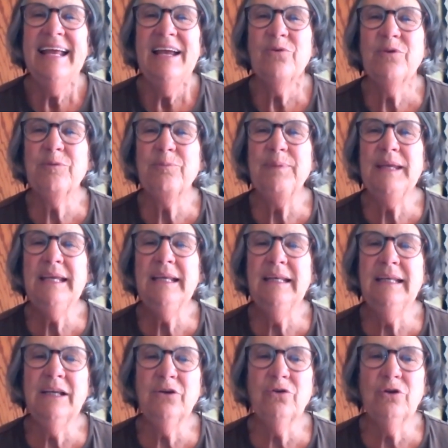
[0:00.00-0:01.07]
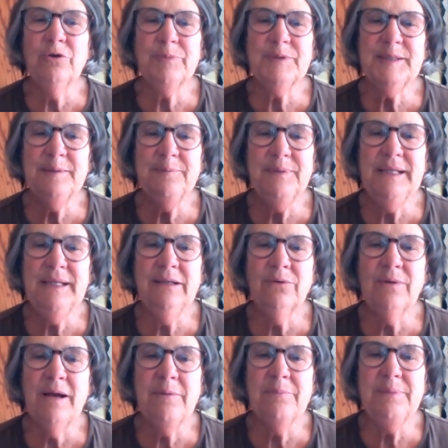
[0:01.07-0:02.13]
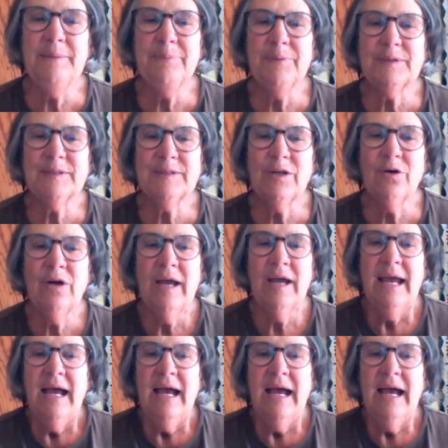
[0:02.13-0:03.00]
with being in groups and being around people. So